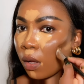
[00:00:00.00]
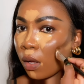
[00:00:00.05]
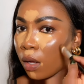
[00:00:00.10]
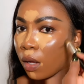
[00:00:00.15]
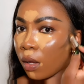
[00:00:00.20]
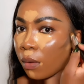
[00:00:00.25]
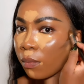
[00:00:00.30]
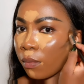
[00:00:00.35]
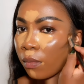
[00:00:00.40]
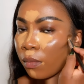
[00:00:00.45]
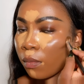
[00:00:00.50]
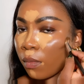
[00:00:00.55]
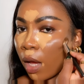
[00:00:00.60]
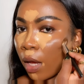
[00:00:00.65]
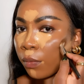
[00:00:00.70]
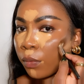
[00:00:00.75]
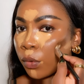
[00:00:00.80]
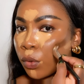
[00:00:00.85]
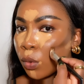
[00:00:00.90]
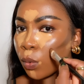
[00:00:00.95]
Um,
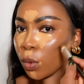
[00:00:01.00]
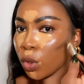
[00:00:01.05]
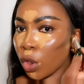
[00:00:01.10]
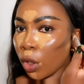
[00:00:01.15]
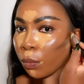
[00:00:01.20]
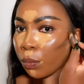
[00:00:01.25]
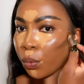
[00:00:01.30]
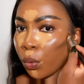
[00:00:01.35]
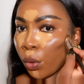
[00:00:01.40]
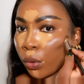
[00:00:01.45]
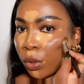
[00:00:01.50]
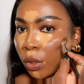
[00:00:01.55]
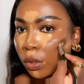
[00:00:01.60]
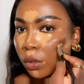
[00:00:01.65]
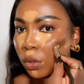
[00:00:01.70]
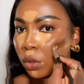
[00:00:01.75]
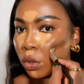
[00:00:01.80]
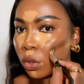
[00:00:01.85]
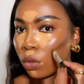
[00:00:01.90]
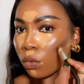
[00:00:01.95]
I will switch up
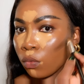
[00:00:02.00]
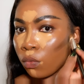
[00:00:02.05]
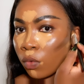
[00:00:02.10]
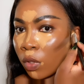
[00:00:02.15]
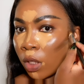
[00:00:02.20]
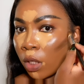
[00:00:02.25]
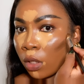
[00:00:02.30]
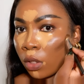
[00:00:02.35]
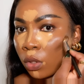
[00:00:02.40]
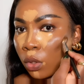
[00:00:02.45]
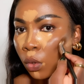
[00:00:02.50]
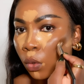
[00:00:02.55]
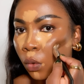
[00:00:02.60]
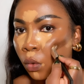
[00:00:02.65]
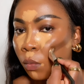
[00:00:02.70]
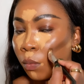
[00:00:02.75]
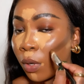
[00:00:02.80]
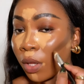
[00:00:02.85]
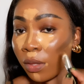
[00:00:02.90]
products really soon,